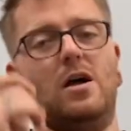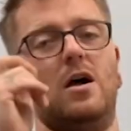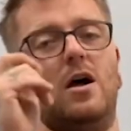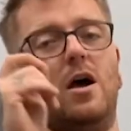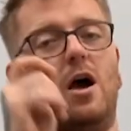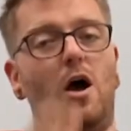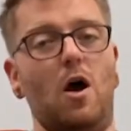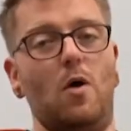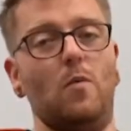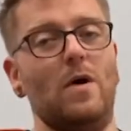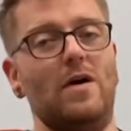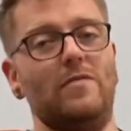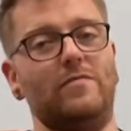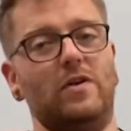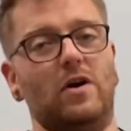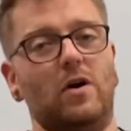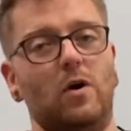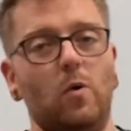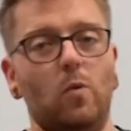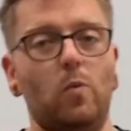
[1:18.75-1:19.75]

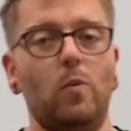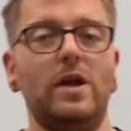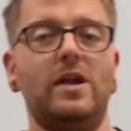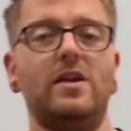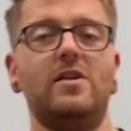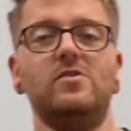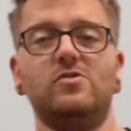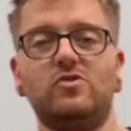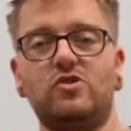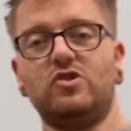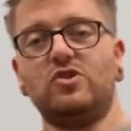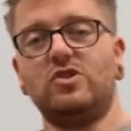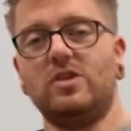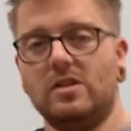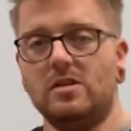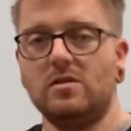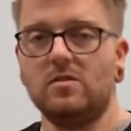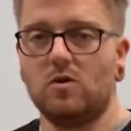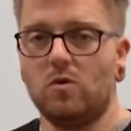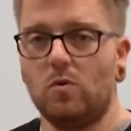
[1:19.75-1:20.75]
However, we can
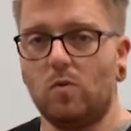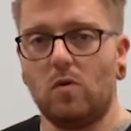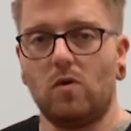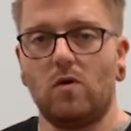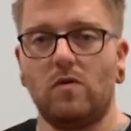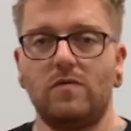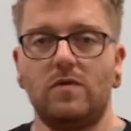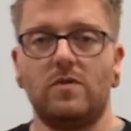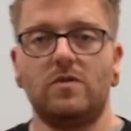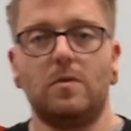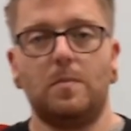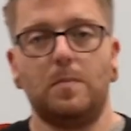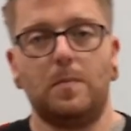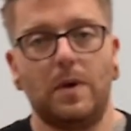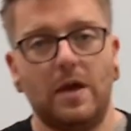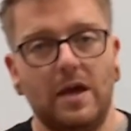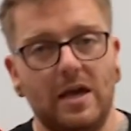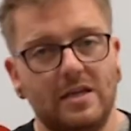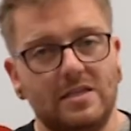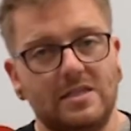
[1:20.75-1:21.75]
still go over the
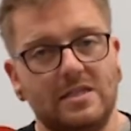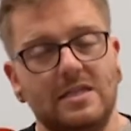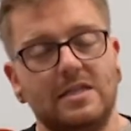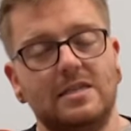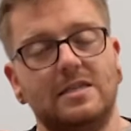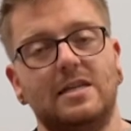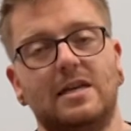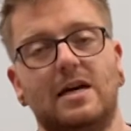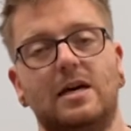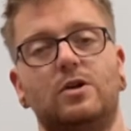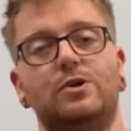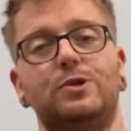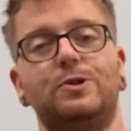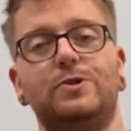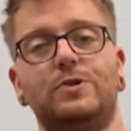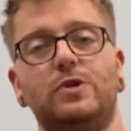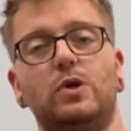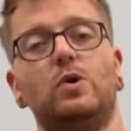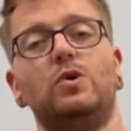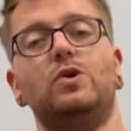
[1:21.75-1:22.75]
basics and I can
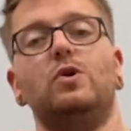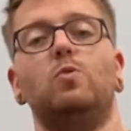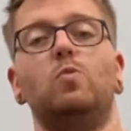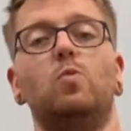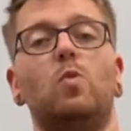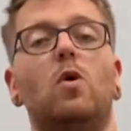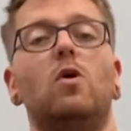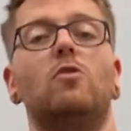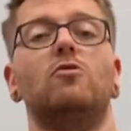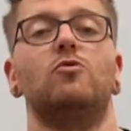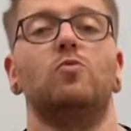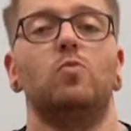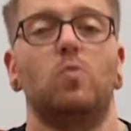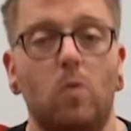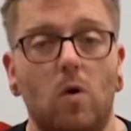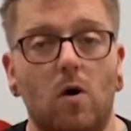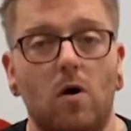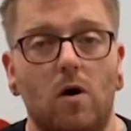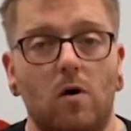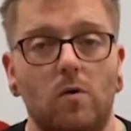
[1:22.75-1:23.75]
show you what's
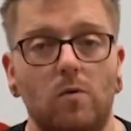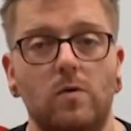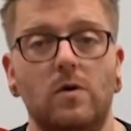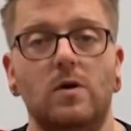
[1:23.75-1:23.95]
what.